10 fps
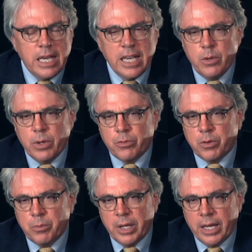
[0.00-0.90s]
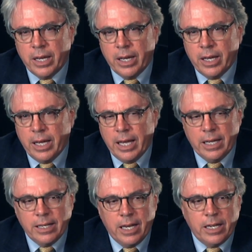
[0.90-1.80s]
He went from being a,
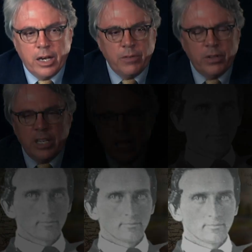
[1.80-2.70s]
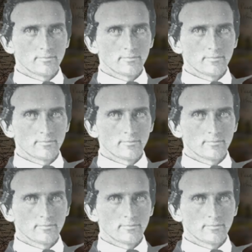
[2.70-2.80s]
a, a kind of inept,